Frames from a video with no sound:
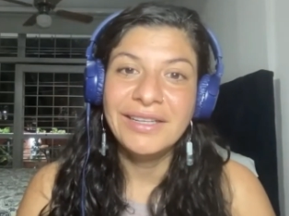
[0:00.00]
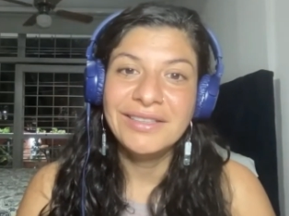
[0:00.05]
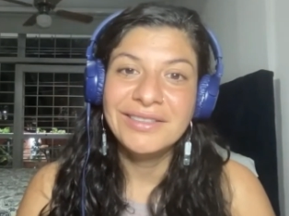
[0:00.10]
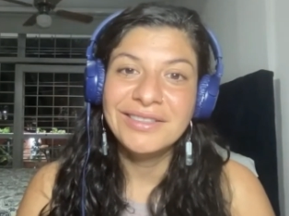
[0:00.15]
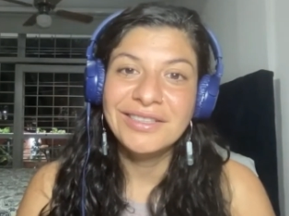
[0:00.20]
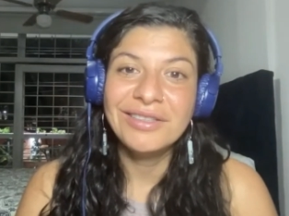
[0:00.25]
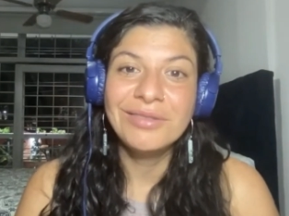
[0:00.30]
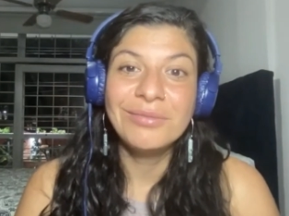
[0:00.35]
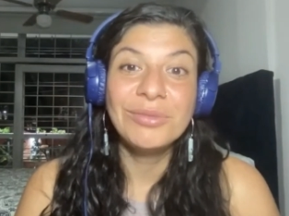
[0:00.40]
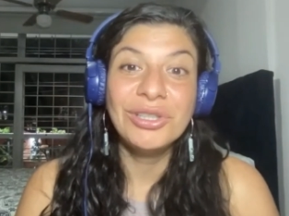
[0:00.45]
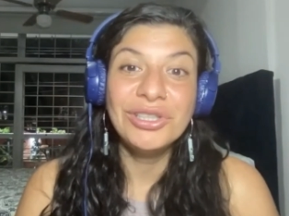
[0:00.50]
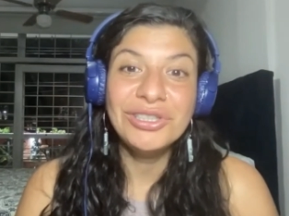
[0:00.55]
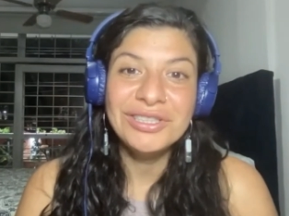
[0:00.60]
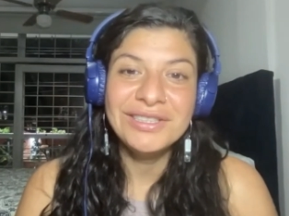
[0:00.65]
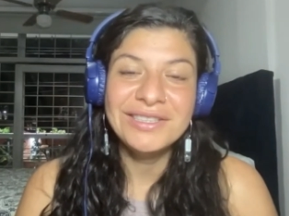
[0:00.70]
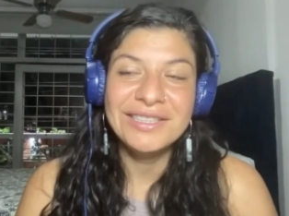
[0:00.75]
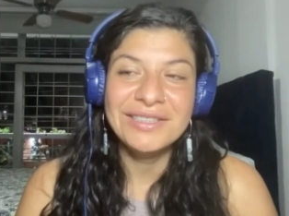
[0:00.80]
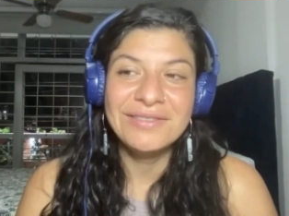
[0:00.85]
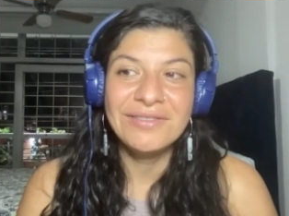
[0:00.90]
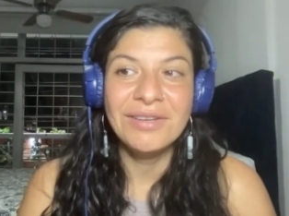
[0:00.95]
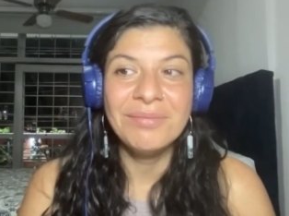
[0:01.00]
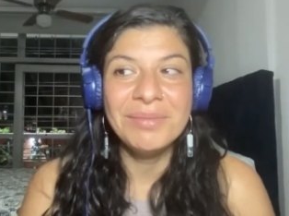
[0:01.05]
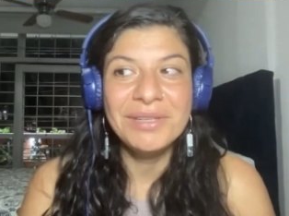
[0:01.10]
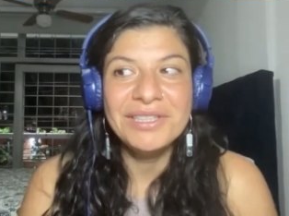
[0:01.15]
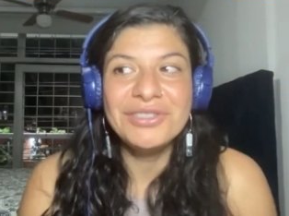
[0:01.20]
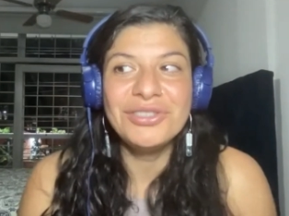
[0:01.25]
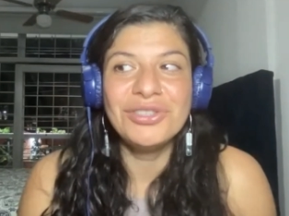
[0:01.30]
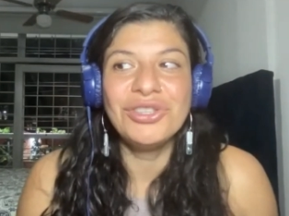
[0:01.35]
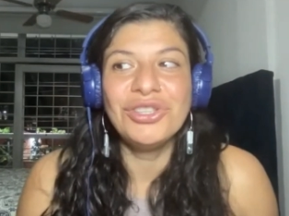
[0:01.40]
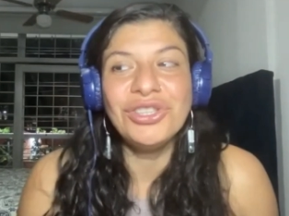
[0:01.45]
It's an emergency fund, but
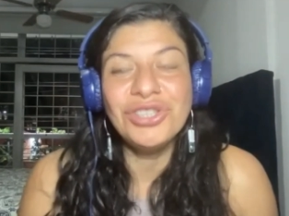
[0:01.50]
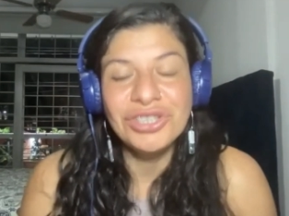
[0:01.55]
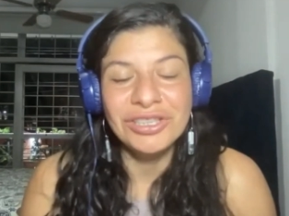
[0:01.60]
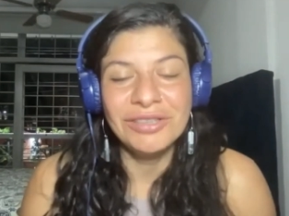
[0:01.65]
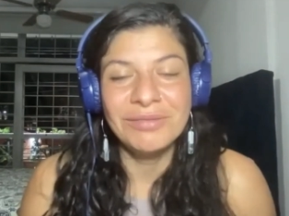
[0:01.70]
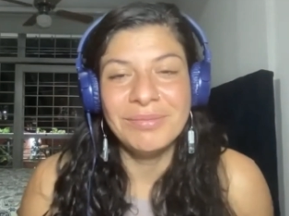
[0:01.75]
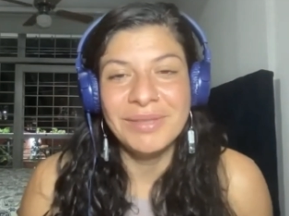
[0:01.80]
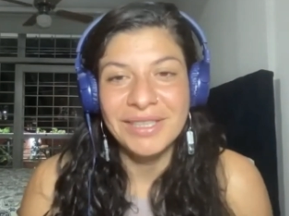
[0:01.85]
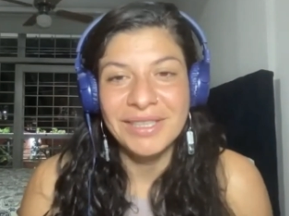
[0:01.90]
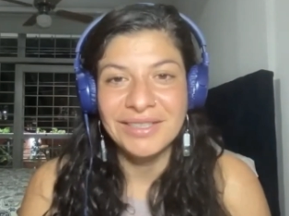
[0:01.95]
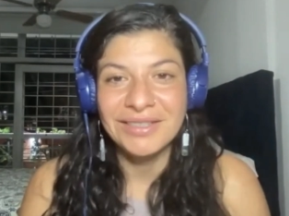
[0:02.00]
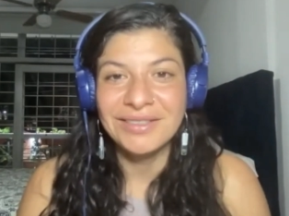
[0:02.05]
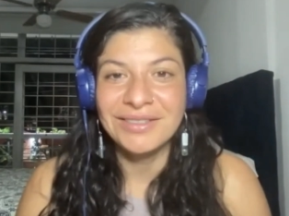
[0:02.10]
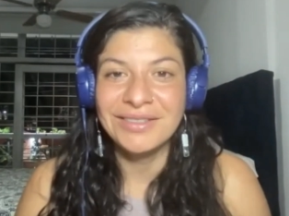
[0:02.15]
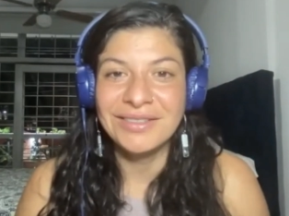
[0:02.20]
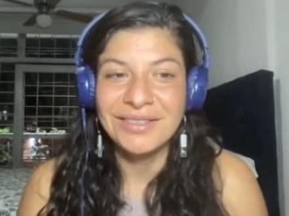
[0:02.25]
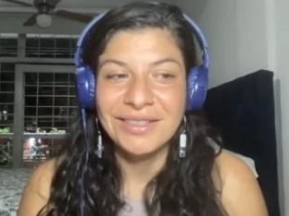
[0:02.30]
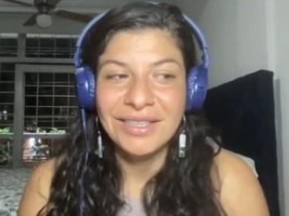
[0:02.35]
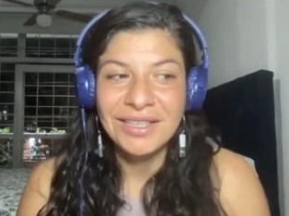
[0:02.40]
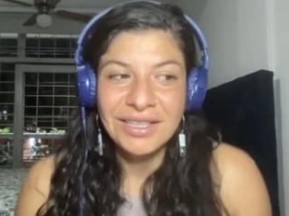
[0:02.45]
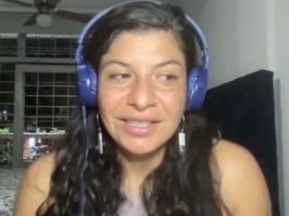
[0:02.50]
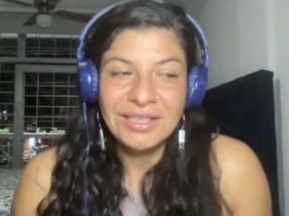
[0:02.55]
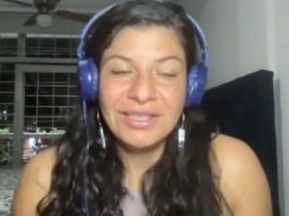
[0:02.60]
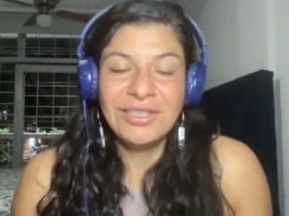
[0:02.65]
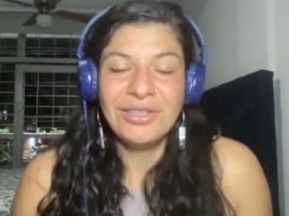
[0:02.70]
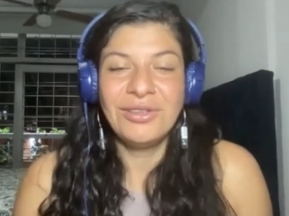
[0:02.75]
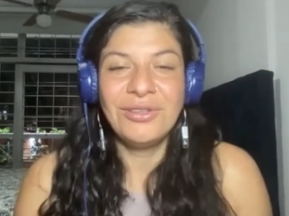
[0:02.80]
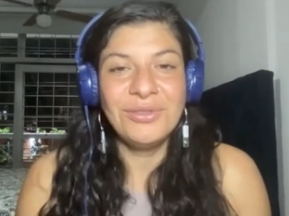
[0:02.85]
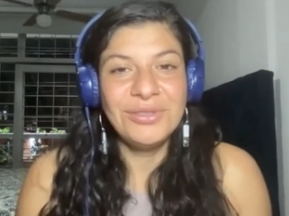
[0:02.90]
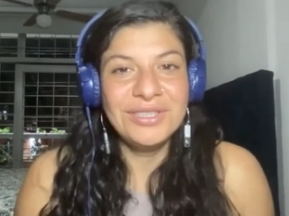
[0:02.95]
it's a cushion because
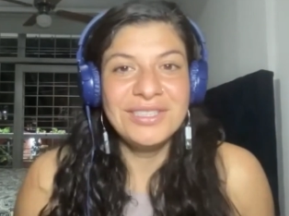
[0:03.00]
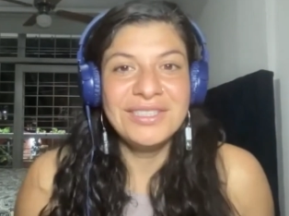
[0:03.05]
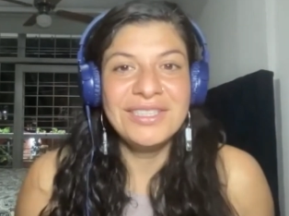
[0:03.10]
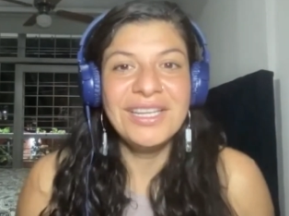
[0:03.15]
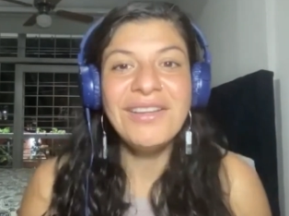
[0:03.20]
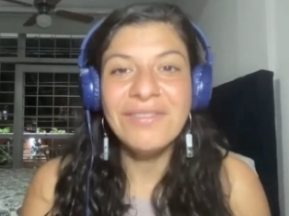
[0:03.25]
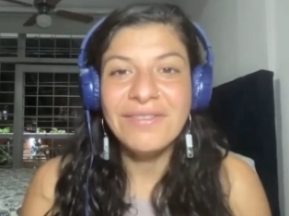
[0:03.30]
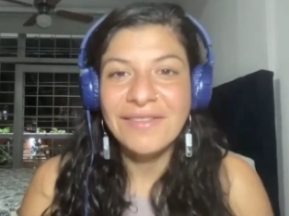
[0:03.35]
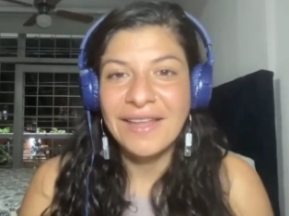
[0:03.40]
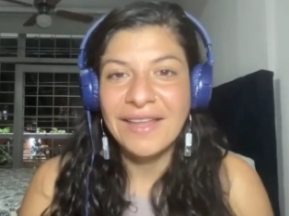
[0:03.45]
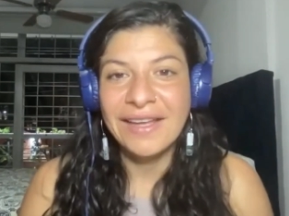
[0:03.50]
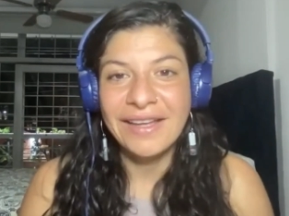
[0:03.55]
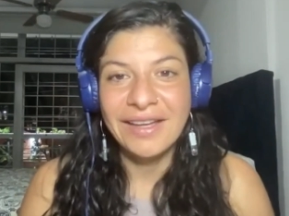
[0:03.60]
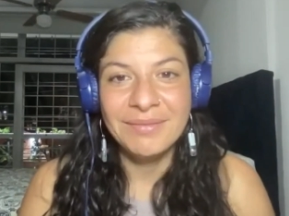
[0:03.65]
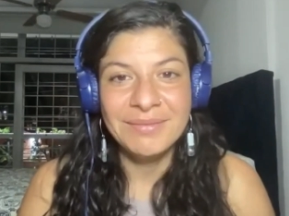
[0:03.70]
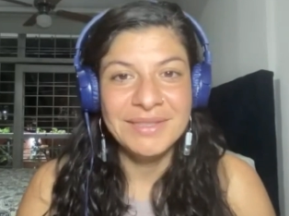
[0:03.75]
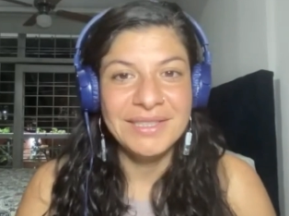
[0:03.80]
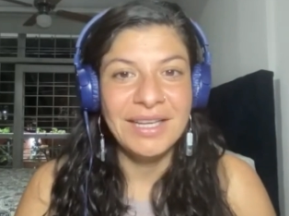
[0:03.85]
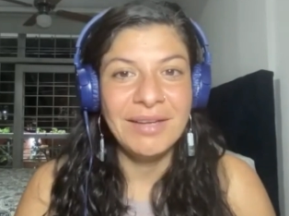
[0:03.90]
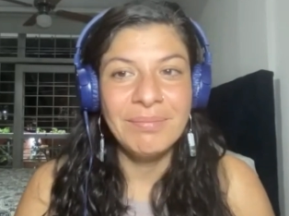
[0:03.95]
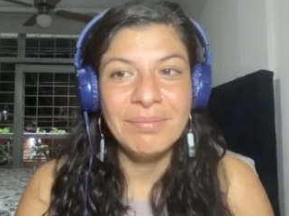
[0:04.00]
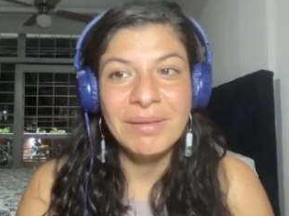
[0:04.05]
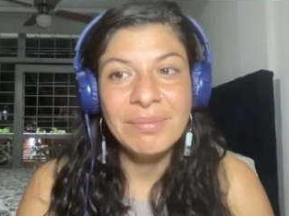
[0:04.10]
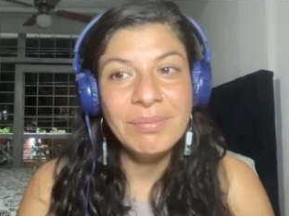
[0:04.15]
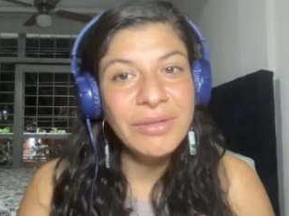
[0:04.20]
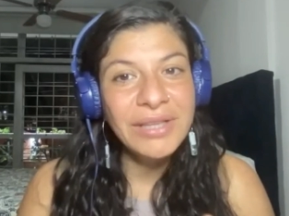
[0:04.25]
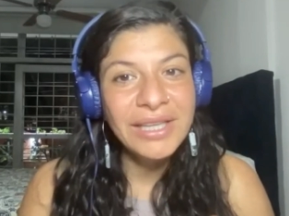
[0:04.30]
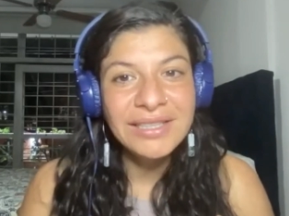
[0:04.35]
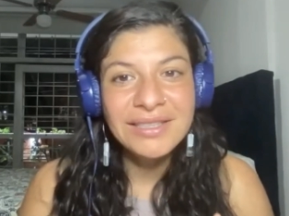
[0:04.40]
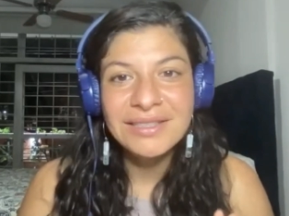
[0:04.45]
there's stuff that comes up.
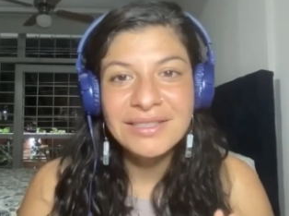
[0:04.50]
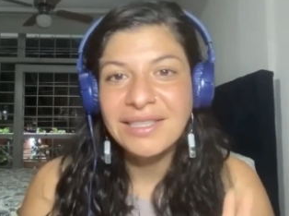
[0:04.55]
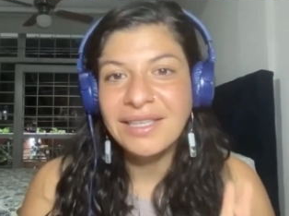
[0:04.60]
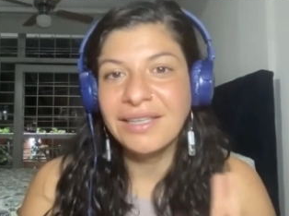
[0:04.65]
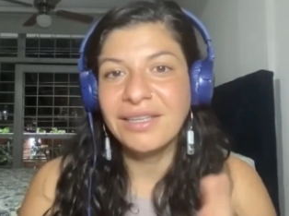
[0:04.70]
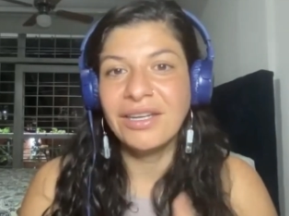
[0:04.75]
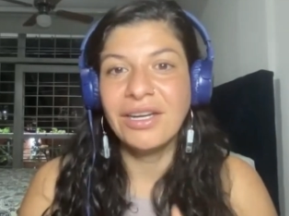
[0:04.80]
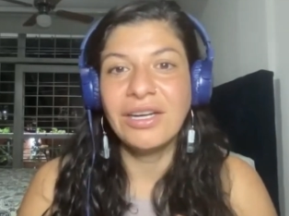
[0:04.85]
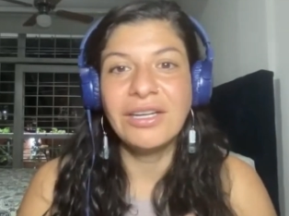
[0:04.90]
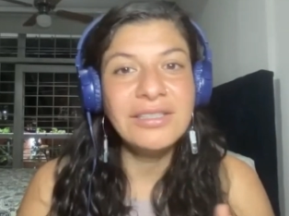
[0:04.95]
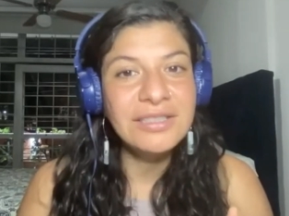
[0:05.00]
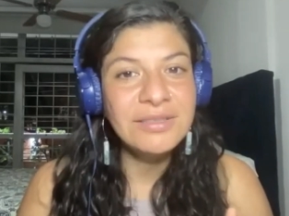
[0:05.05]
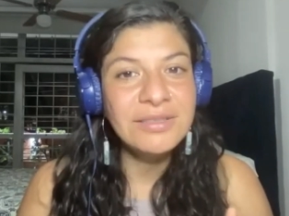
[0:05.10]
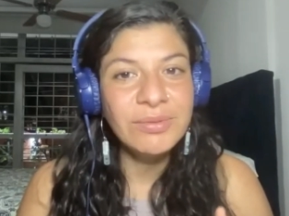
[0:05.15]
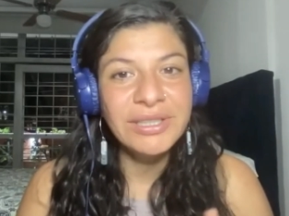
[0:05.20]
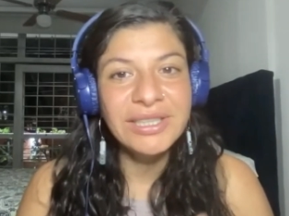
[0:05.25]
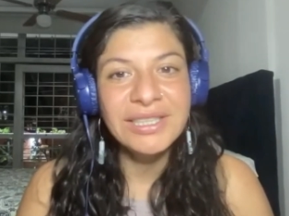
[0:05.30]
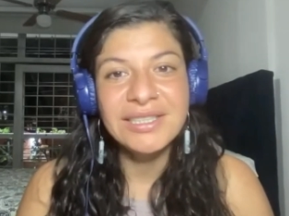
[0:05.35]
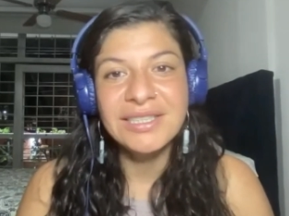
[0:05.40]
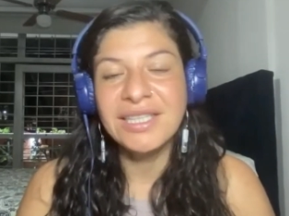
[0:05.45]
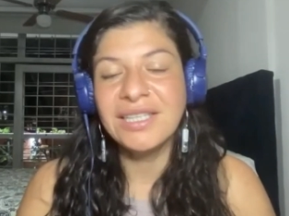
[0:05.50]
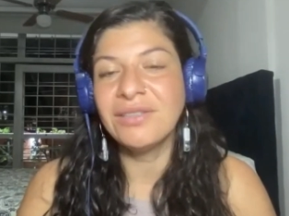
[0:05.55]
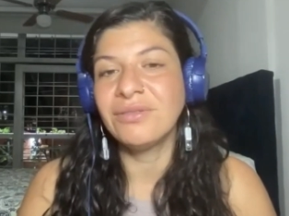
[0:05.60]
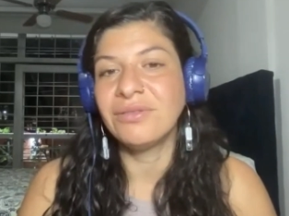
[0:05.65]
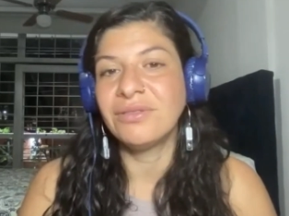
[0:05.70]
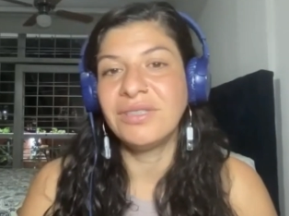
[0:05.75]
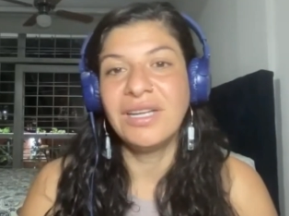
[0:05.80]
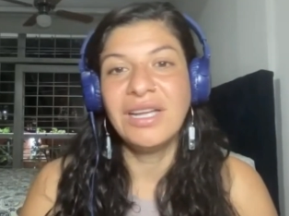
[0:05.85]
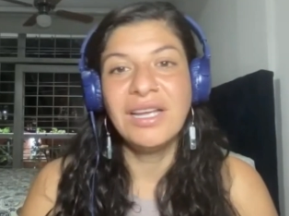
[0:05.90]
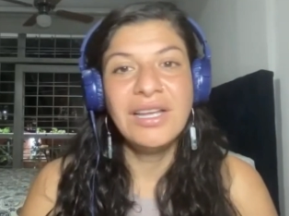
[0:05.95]
People get sick, cars break
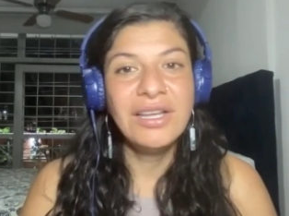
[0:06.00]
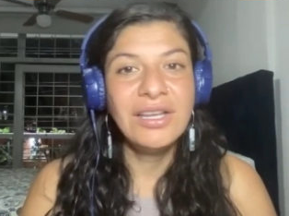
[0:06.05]
down.